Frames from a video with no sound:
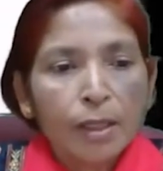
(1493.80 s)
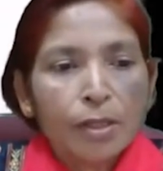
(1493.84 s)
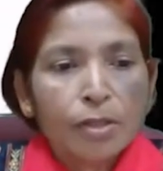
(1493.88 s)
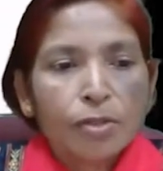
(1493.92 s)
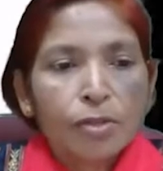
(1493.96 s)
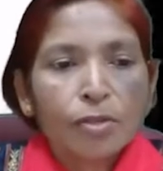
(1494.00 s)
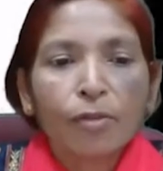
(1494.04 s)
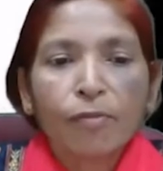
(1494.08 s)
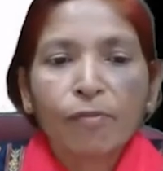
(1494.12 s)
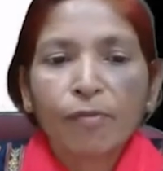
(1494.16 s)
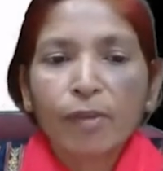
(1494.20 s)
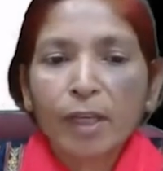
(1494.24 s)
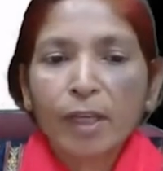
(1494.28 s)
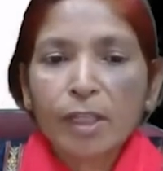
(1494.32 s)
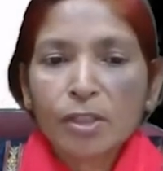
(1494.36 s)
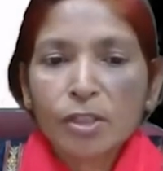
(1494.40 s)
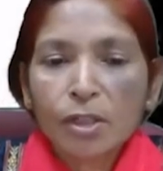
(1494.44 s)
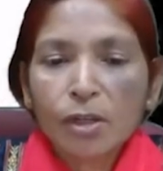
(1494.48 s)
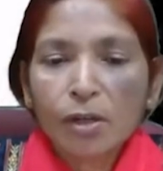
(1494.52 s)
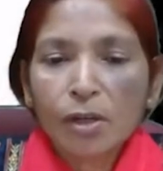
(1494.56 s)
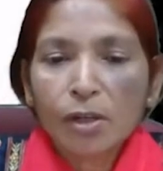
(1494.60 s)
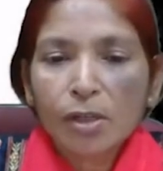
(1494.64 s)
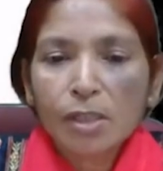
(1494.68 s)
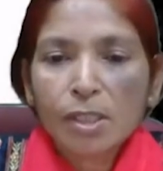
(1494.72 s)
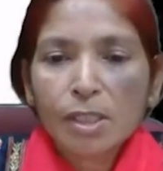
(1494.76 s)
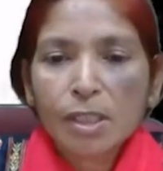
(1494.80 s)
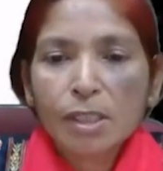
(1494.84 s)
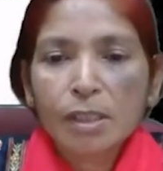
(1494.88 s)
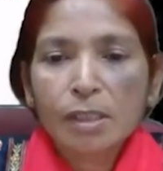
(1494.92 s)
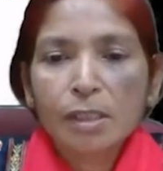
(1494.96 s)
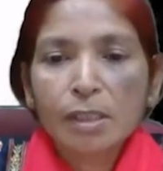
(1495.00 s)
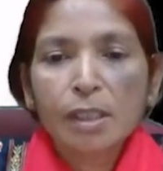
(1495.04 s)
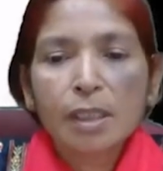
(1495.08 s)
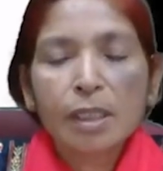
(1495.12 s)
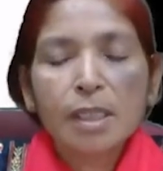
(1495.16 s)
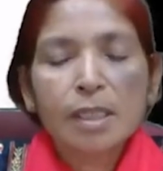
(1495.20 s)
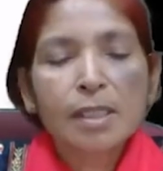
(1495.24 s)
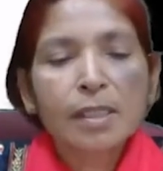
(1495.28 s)
So fixed cost
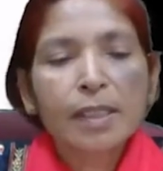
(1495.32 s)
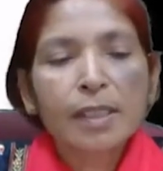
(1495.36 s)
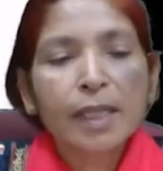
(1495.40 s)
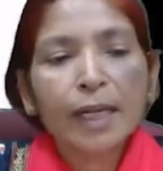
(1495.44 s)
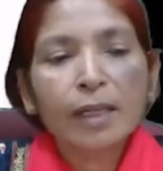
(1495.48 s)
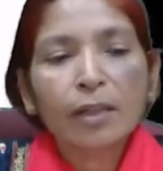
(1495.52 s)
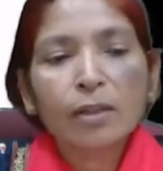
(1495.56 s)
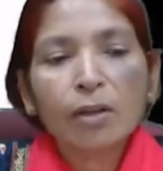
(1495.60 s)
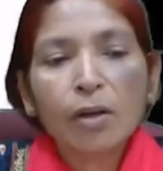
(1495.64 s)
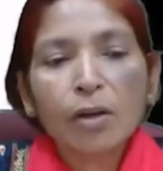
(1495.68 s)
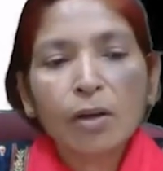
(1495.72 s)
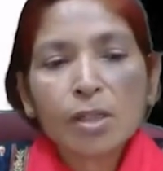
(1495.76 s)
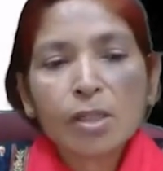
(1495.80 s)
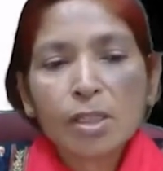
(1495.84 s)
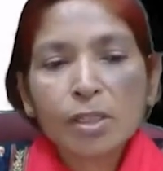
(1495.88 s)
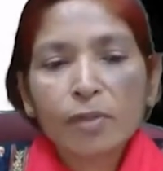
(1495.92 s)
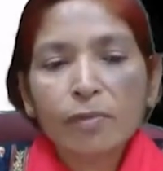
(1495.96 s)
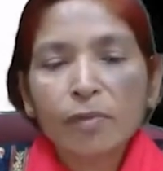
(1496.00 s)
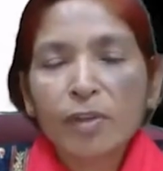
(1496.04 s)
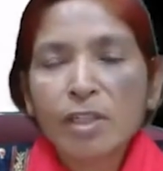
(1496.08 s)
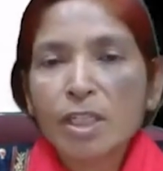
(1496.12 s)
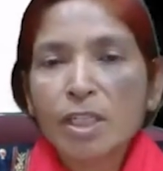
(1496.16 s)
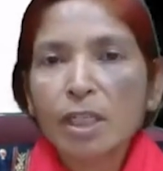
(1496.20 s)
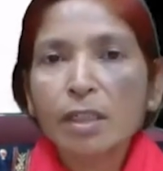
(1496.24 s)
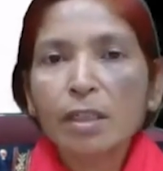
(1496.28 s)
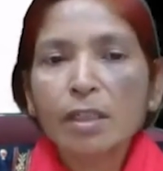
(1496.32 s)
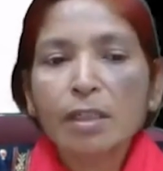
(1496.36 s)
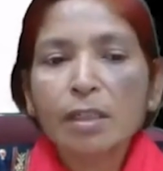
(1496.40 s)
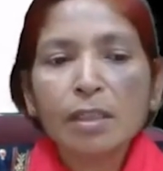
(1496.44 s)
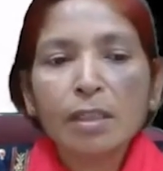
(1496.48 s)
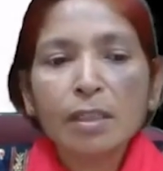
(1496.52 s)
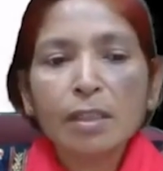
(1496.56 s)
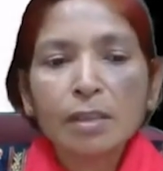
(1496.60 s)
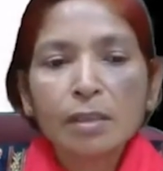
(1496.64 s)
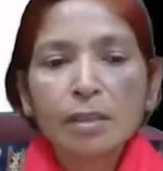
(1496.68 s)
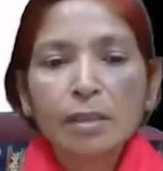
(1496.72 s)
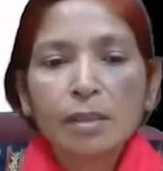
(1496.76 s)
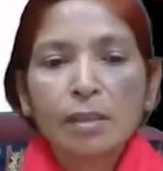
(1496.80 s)
is that cost which
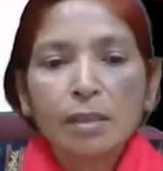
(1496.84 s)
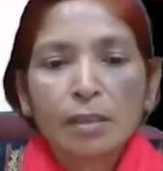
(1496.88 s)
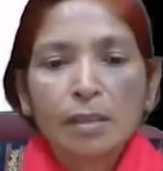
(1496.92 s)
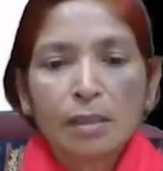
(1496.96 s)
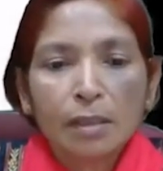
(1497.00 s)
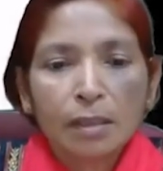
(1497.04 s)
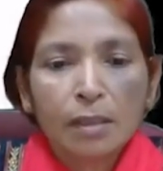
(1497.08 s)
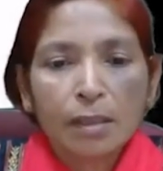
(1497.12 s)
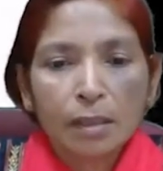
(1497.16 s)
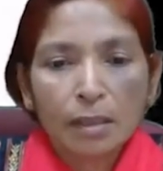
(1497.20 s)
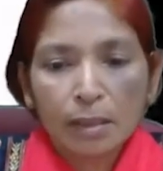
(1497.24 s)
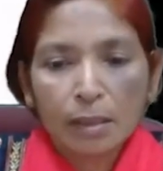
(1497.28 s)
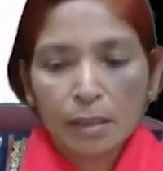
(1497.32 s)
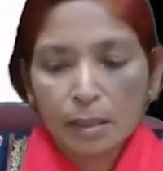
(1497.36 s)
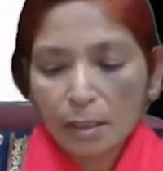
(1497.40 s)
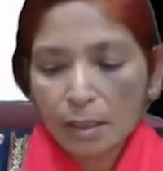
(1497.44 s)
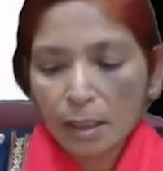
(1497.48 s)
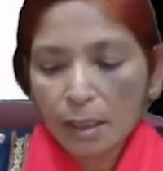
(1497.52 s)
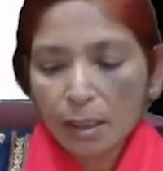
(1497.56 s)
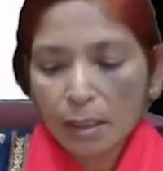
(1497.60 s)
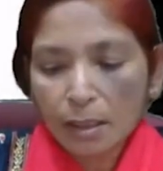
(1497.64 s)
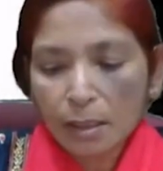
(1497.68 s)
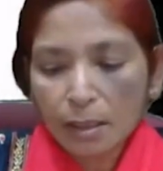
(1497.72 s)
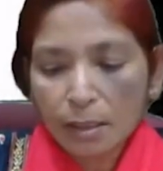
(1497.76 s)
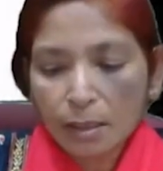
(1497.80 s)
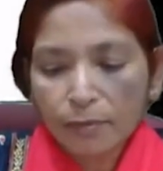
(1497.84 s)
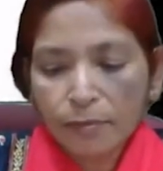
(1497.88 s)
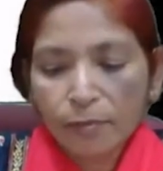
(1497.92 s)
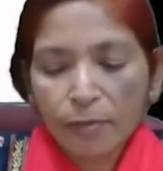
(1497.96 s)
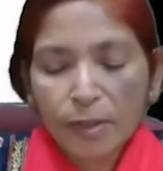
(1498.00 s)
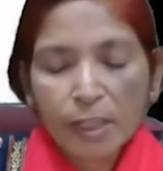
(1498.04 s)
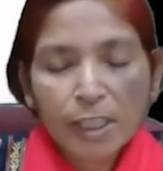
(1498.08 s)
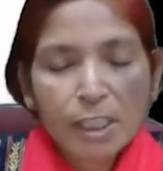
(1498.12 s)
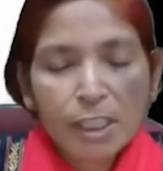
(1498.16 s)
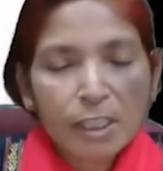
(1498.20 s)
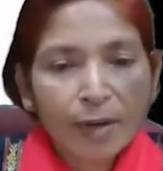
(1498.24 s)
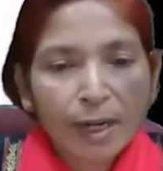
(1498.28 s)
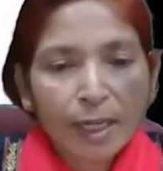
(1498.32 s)
incurred the
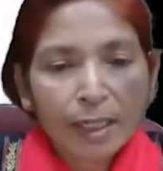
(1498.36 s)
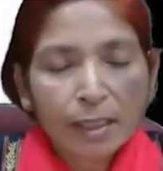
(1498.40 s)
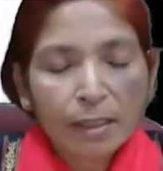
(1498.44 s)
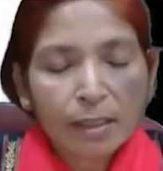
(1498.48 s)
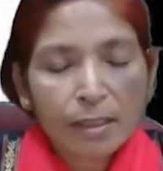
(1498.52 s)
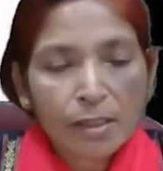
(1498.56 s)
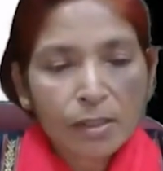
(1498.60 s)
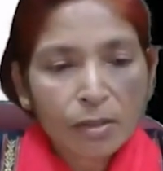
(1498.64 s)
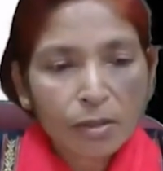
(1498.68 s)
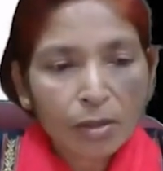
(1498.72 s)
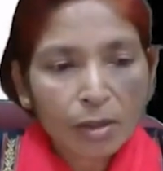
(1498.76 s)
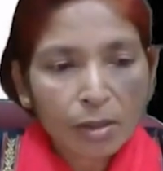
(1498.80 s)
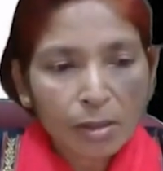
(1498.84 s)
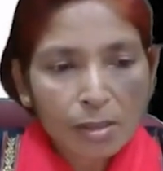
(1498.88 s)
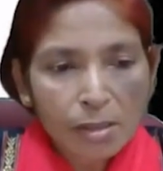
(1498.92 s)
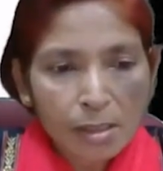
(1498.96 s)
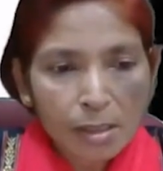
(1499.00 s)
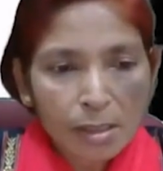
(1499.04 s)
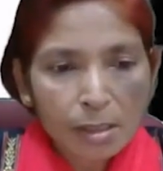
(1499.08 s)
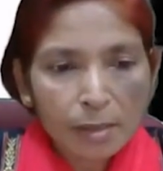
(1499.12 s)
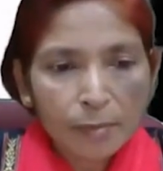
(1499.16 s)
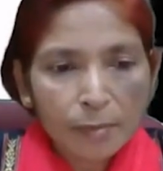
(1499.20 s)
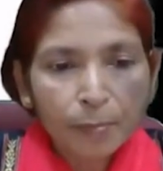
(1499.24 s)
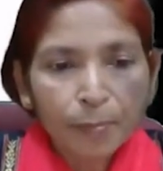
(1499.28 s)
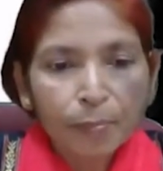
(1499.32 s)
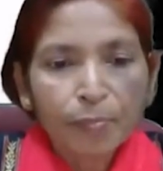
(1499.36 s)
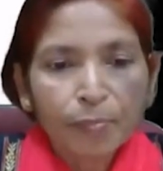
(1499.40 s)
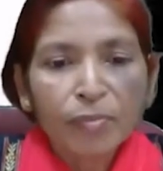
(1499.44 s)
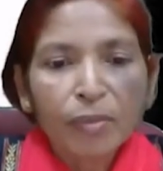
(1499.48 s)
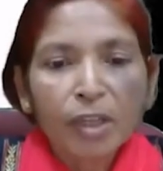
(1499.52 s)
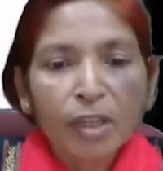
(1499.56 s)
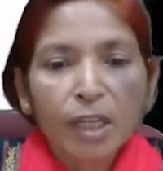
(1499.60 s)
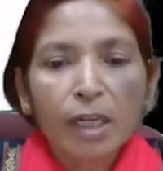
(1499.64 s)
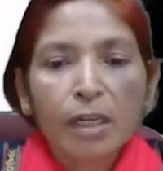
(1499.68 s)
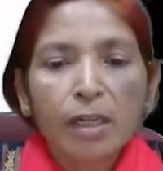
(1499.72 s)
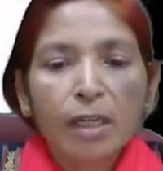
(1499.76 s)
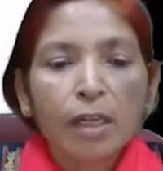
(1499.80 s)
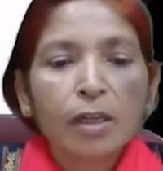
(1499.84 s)
fixed factors cost It